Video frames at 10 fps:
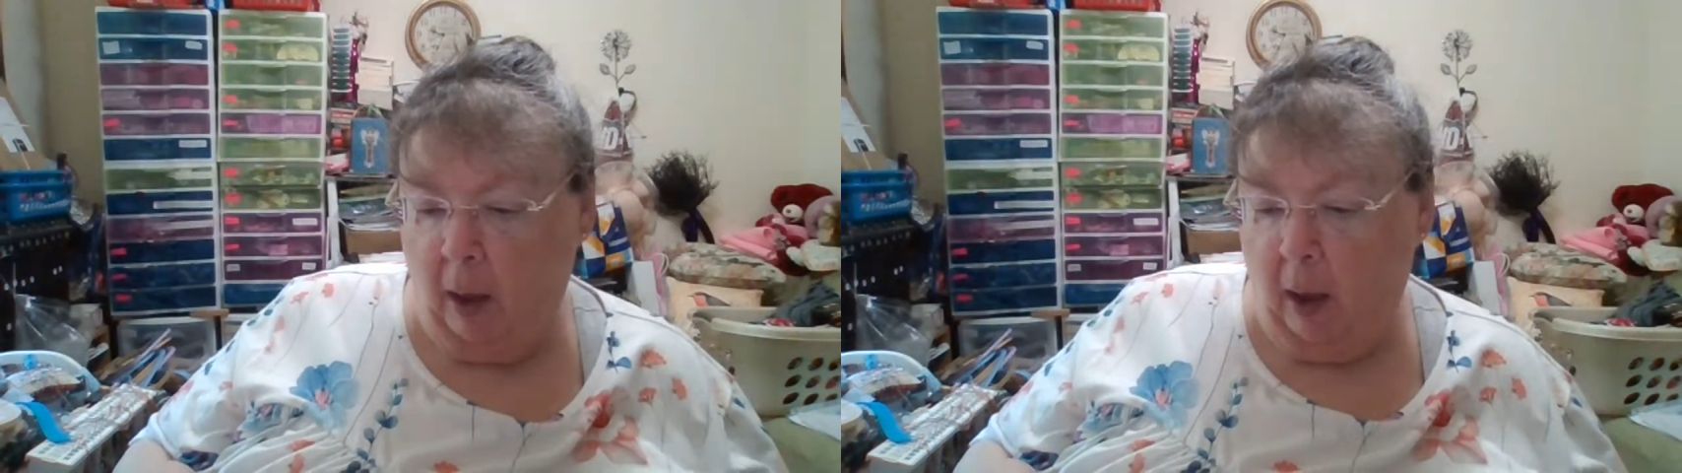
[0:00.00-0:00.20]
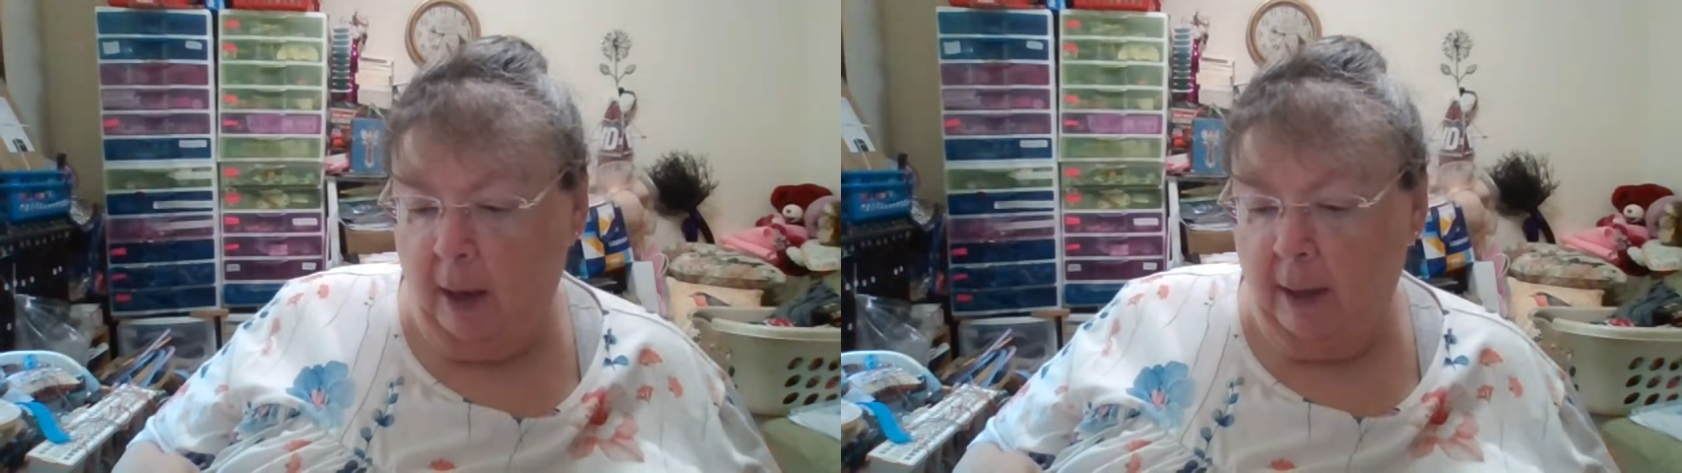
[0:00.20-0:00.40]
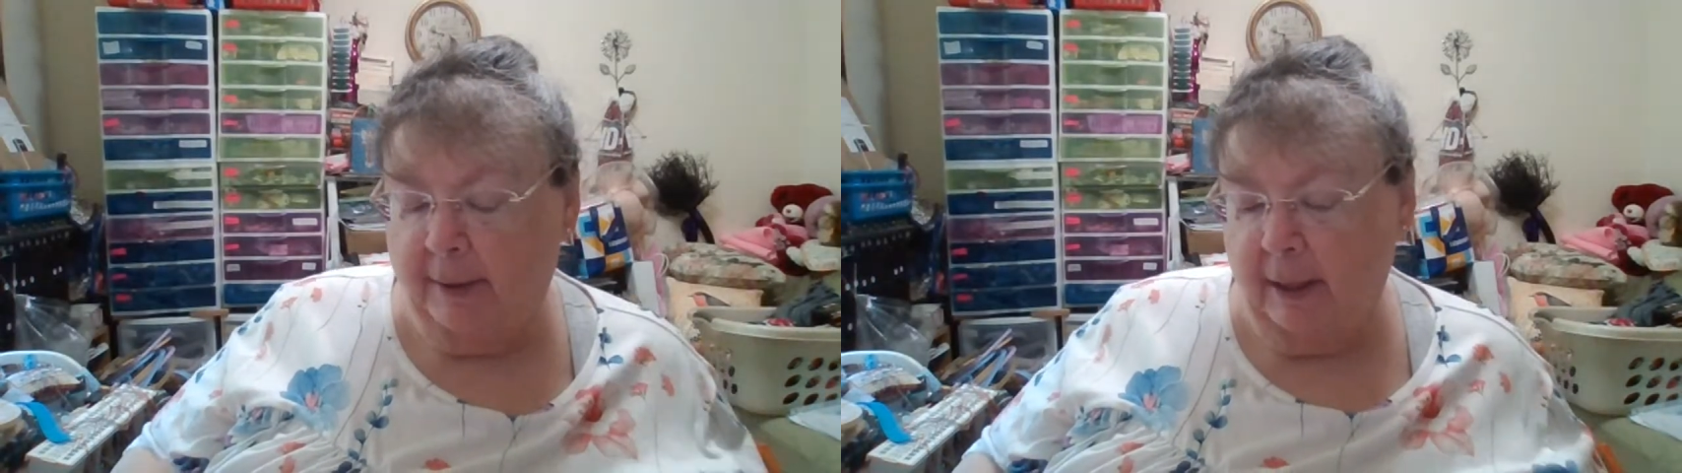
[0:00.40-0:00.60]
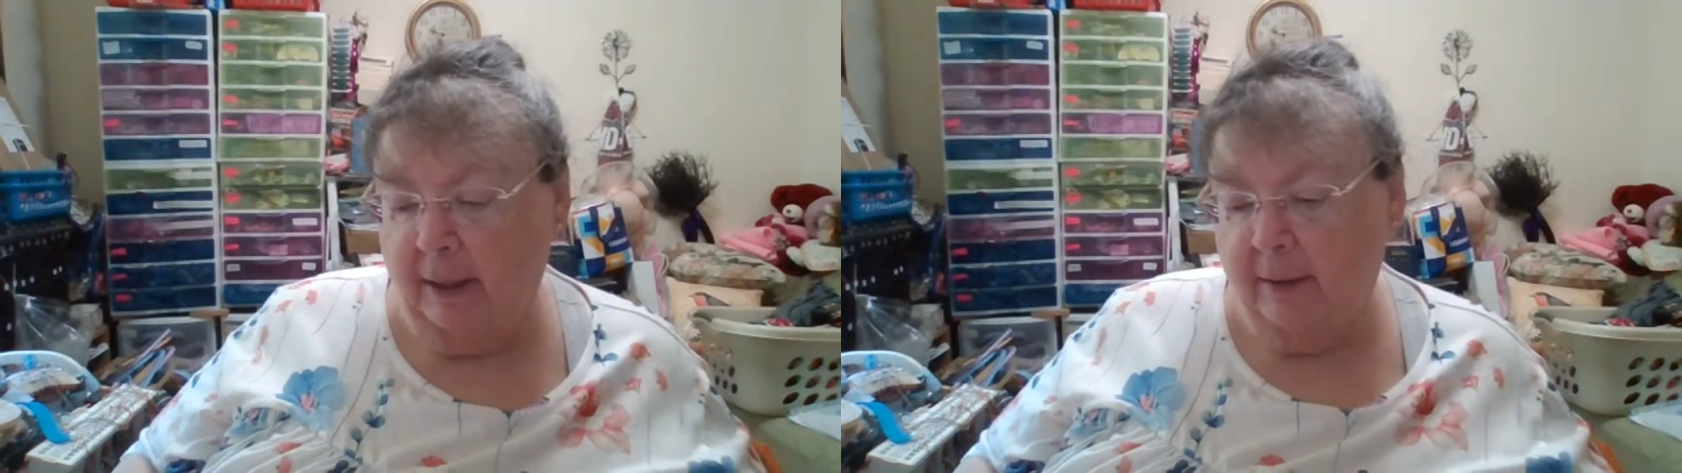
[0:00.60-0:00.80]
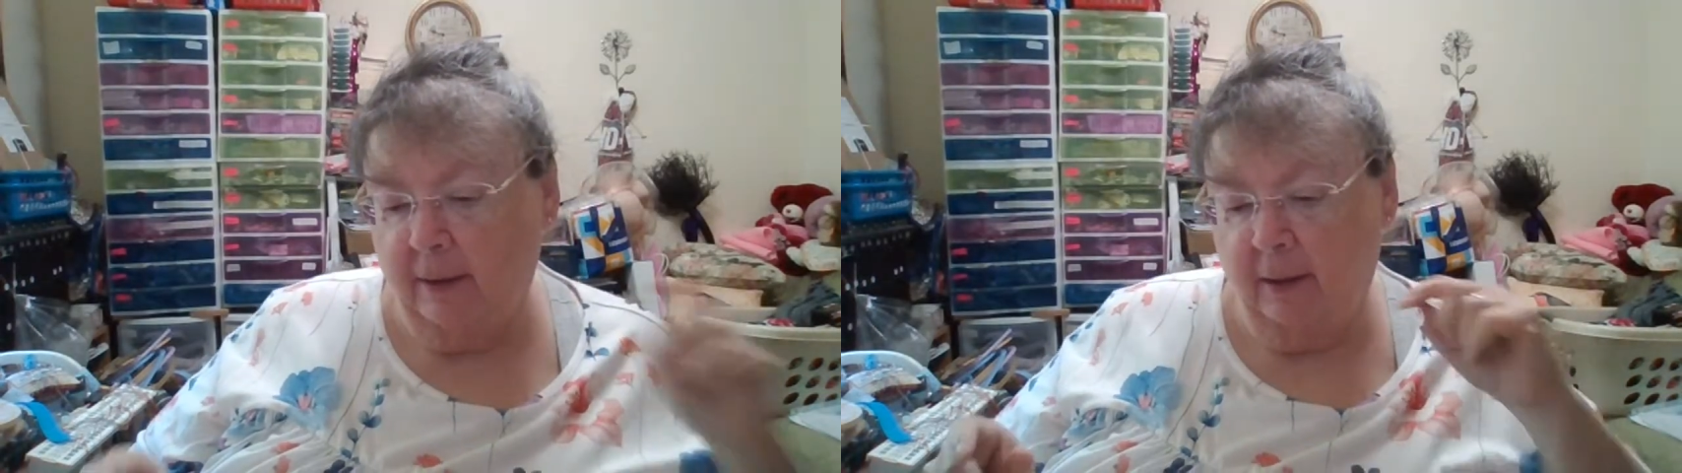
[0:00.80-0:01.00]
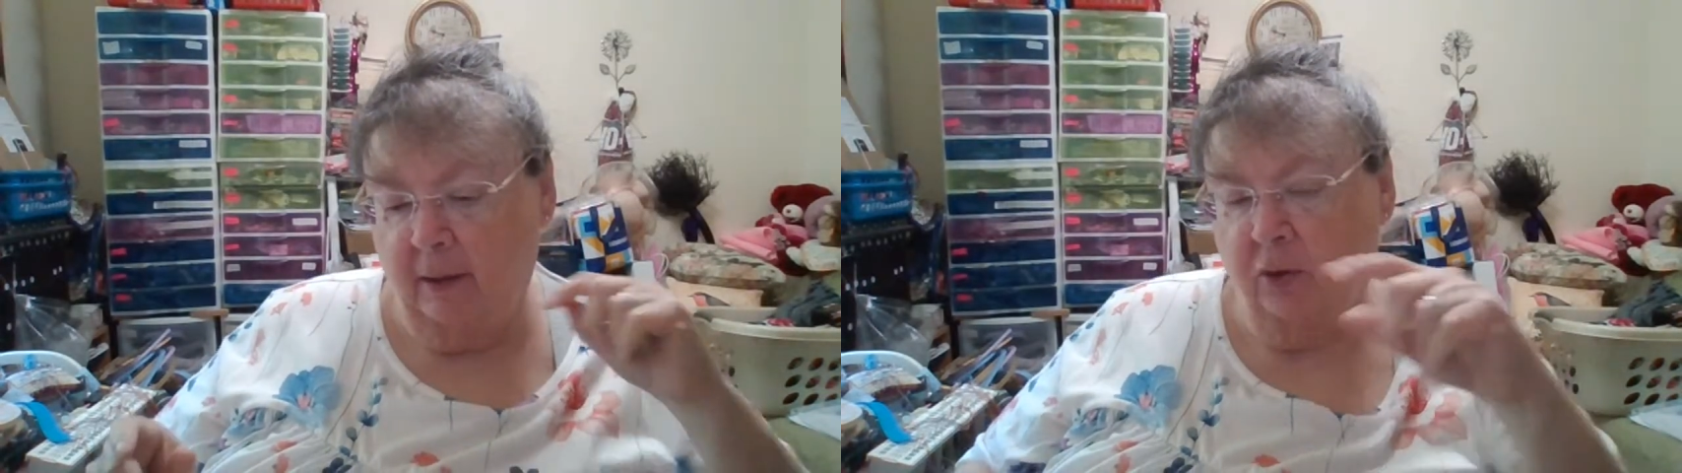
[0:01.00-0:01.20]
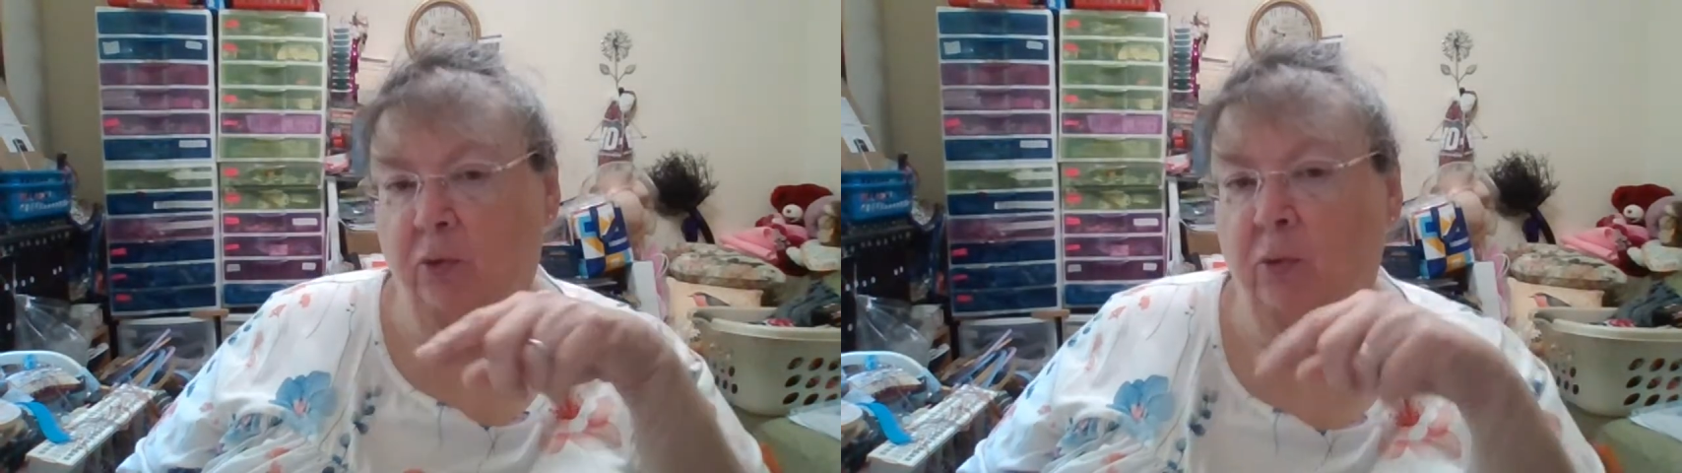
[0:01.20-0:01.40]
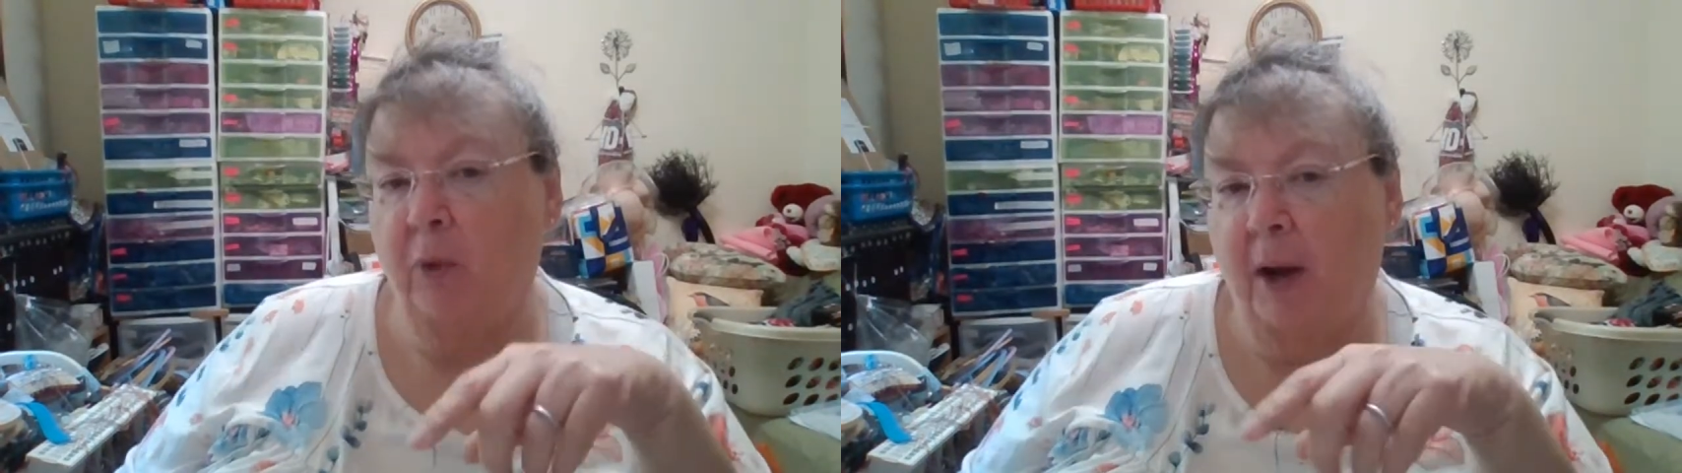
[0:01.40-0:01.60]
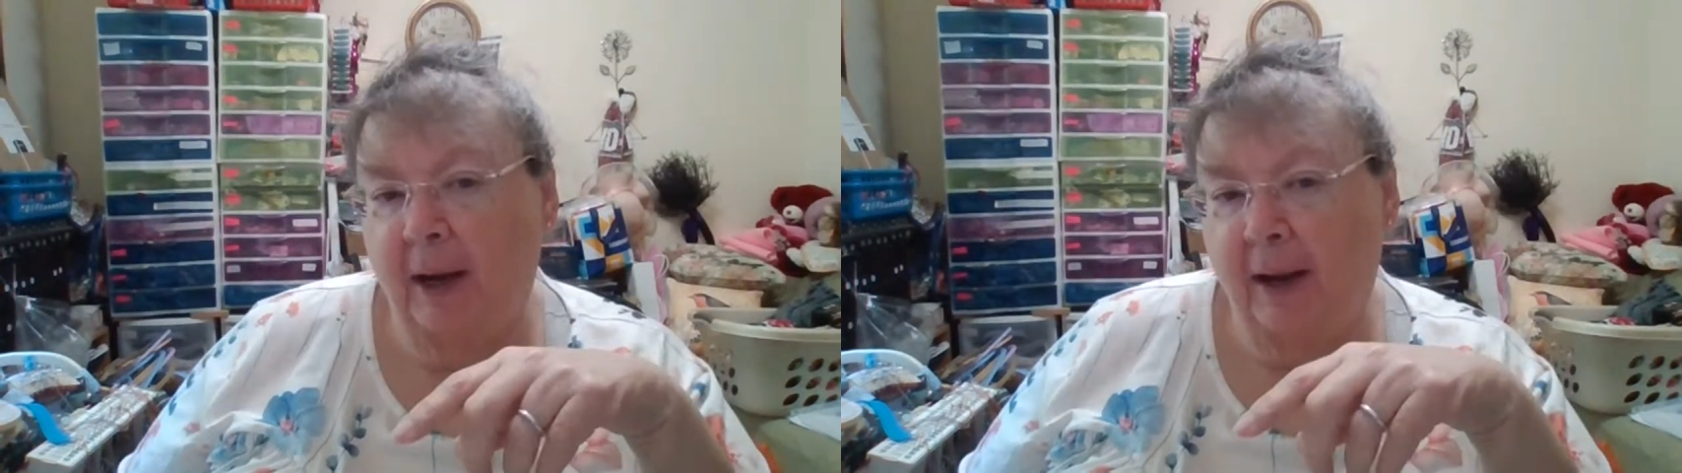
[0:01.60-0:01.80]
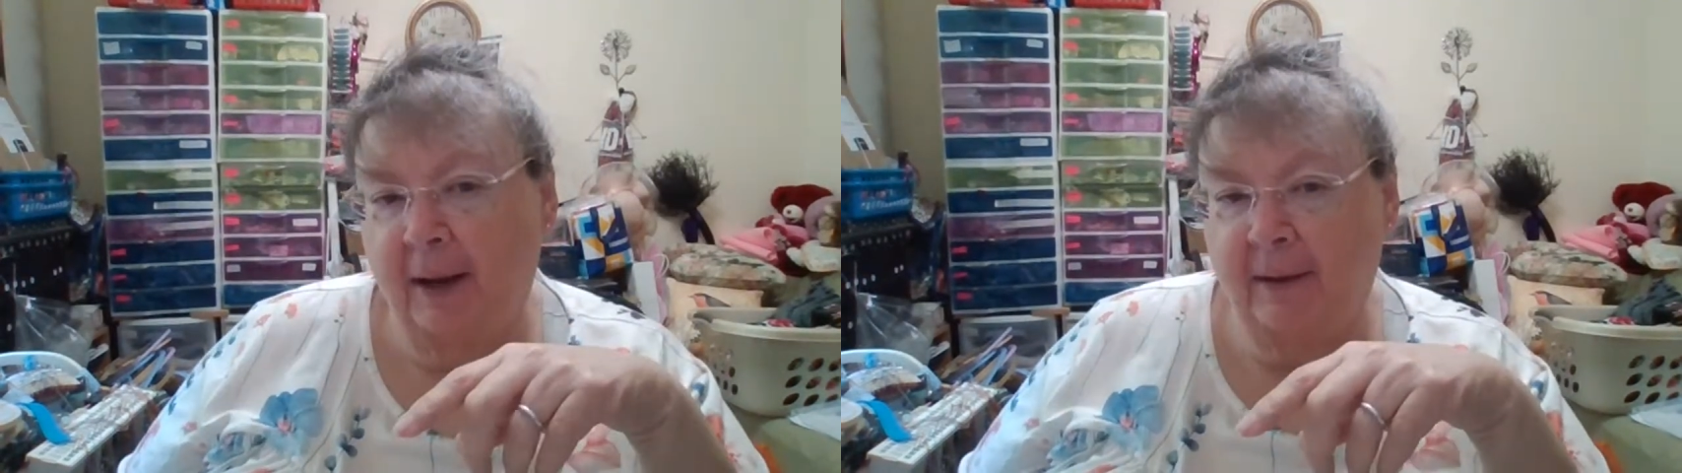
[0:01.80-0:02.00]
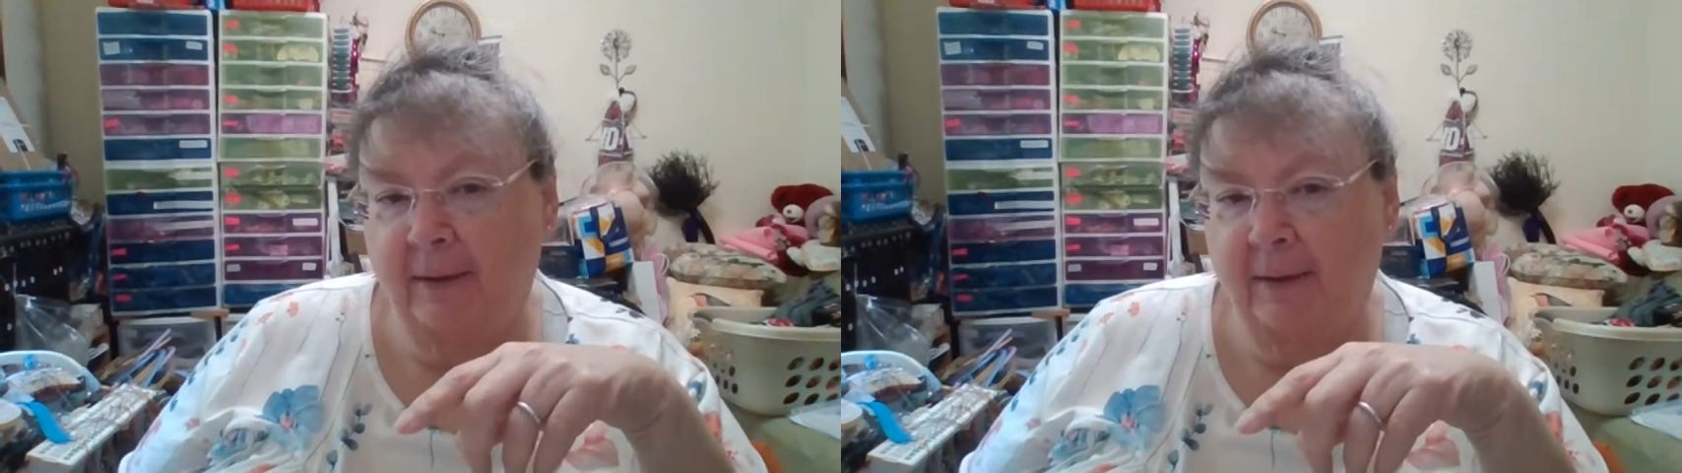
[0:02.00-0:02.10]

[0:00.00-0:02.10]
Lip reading: it says that those are the right-handed